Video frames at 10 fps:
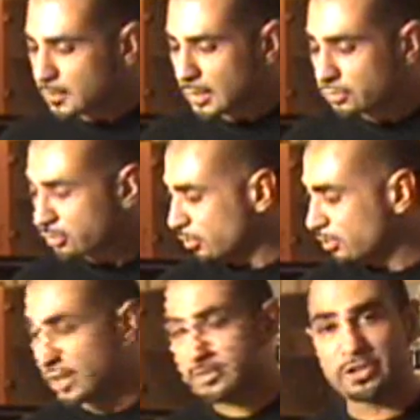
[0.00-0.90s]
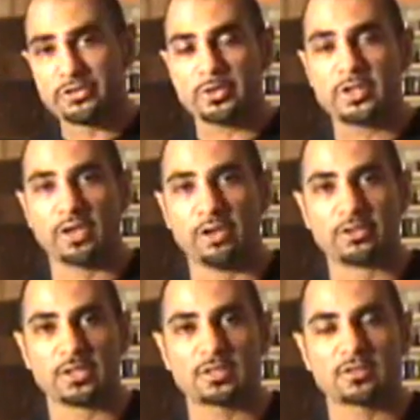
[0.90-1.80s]
So, as history
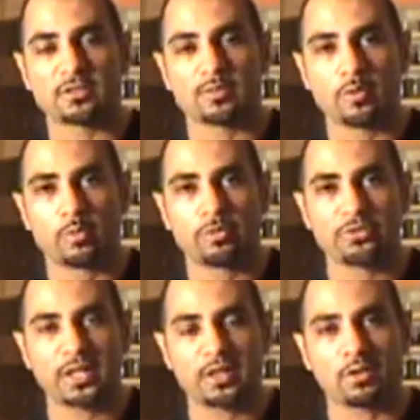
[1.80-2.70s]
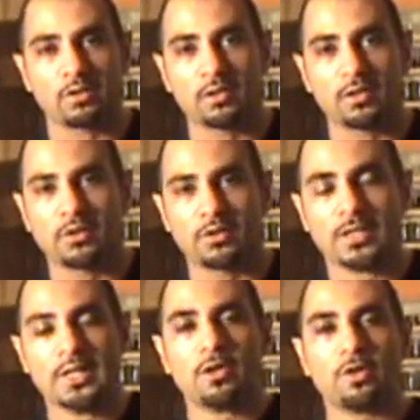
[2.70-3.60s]
tells us,
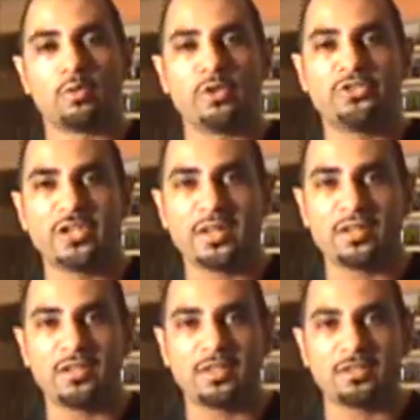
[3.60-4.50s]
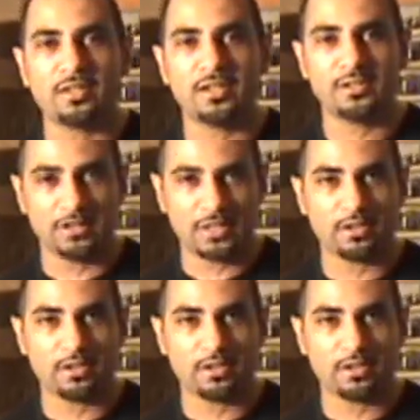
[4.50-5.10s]
bruschetta originated in